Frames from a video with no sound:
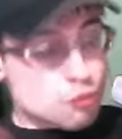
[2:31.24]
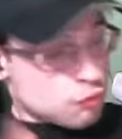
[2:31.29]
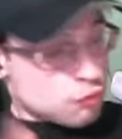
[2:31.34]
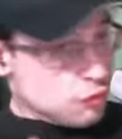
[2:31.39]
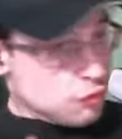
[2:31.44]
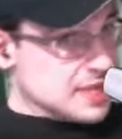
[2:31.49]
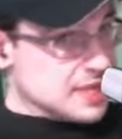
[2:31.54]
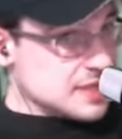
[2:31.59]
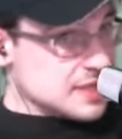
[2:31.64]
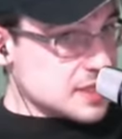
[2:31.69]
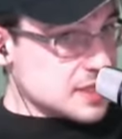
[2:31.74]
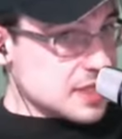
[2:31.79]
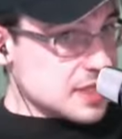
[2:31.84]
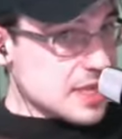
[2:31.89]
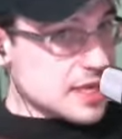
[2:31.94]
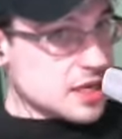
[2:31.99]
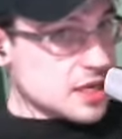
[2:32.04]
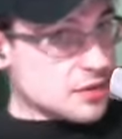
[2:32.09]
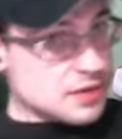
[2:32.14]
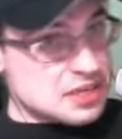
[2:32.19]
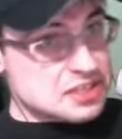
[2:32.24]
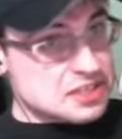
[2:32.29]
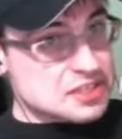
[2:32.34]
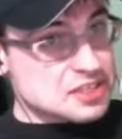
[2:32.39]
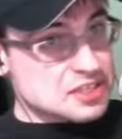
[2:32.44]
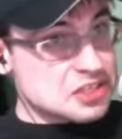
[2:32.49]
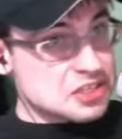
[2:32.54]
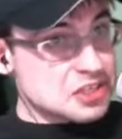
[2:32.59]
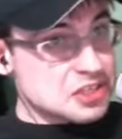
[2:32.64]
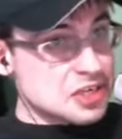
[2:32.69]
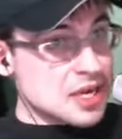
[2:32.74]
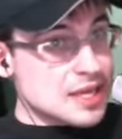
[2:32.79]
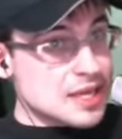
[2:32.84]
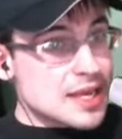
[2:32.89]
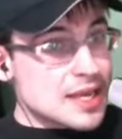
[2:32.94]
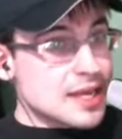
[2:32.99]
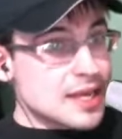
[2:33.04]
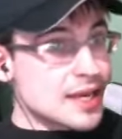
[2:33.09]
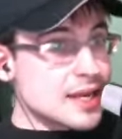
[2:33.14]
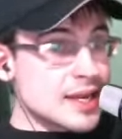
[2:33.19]
reasons to like it, reasons to not
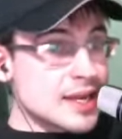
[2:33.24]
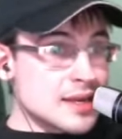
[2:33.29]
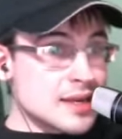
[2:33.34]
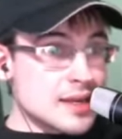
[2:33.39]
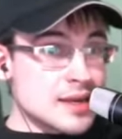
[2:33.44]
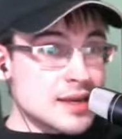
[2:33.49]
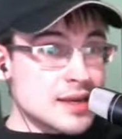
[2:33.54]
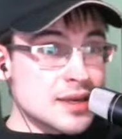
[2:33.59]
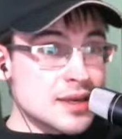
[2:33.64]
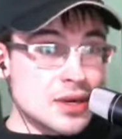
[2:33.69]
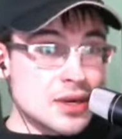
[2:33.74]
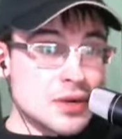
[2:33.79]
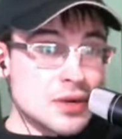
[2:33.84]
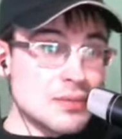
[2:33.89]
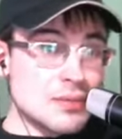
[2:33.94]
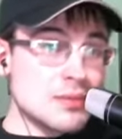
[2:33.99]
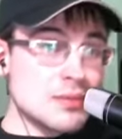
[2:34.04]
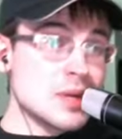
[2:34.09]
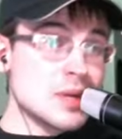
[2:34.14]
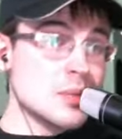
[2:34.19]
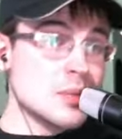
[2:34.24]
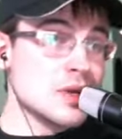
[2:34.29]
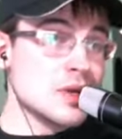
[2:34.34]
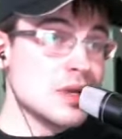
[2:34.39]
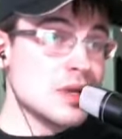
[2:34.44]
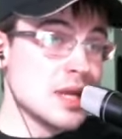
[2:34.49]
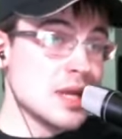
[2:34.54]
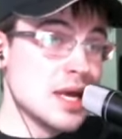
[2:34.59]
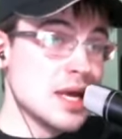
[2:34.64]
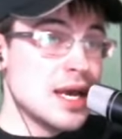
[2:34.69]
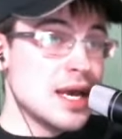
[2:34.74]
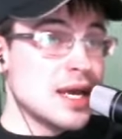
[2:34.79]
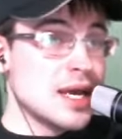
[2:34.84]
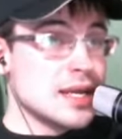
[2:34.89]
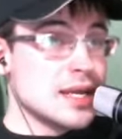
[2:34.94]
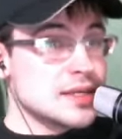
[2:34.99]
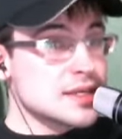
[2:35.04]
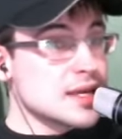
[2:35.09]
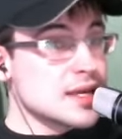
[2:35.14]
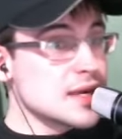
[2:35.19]
like it. And we will
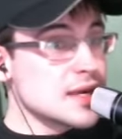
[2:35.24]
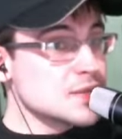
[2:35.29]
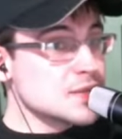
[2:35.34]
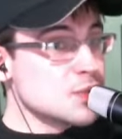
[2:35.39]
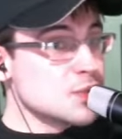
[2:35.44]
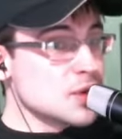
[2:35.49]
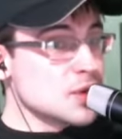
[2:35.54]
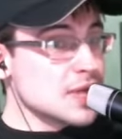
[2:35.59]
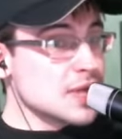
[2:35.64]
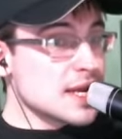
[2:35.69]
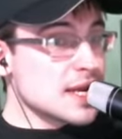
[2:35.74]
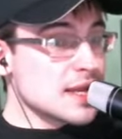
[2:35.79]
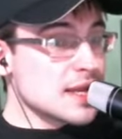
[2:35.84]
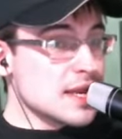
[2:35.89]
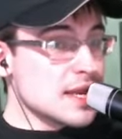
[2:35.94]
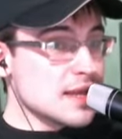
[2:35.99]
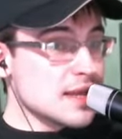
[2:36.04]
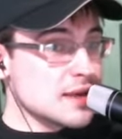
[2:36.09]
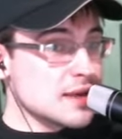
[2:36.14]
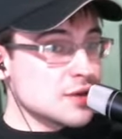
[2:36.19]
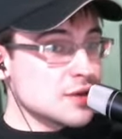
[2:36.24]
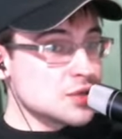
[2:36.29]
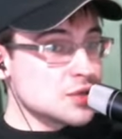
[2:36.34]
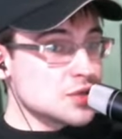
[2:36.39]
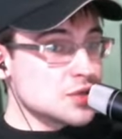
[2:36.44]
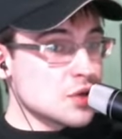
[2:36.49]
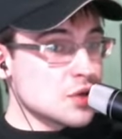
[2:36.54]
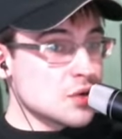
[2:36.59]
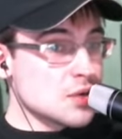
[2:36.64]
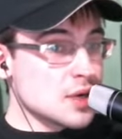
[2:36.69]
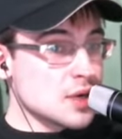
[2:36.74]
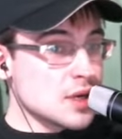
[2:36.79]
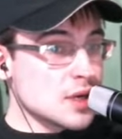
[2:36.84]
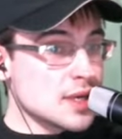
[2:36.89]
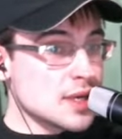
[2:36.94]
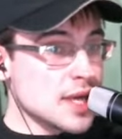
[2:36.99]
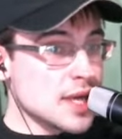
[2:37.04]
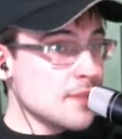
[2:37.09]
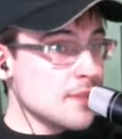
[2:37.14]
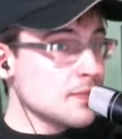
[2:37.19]
discuss more of that at length here. So
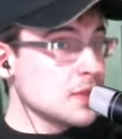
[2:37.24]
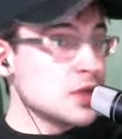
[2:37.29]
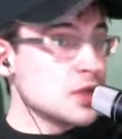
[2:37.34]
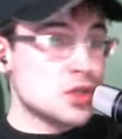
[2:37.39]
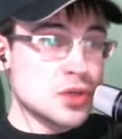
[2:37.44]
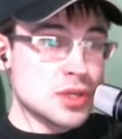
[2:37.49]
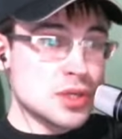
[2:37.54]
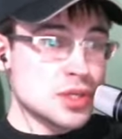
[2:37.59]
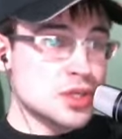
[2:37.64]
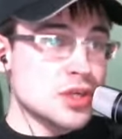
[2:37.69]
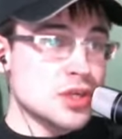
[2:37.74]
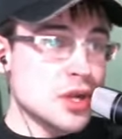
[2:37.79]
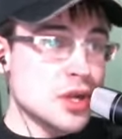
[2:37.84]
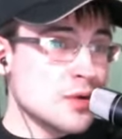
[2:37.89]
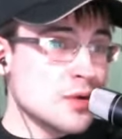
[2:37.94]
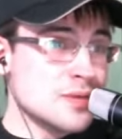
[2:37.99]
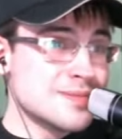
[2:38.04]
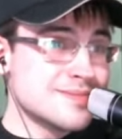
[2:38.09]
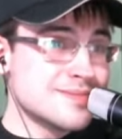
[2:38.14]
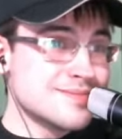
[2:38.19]
yep, enjoy the show.